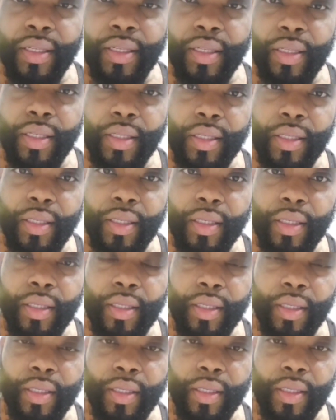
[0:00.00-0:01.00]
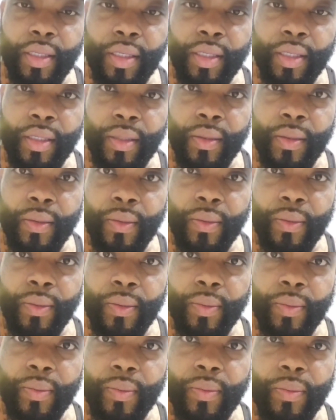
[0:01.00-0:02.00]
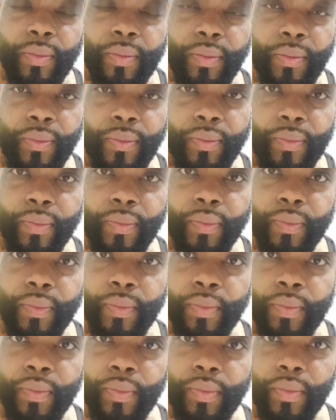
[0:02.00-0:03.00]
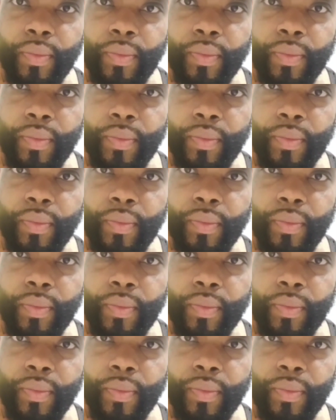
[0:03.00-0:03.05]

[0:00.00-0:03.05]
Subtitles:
(not speaking)